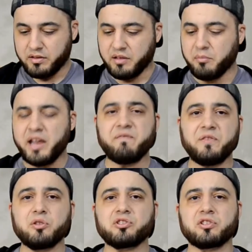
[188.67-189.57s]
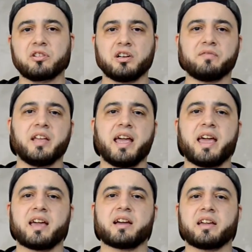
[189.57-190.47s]
The main feature of the
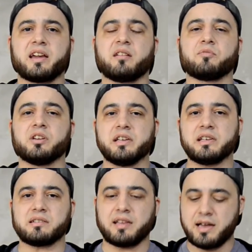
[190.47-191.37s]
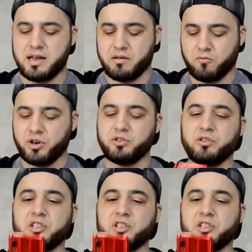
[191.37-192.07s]
AI camera is that when you're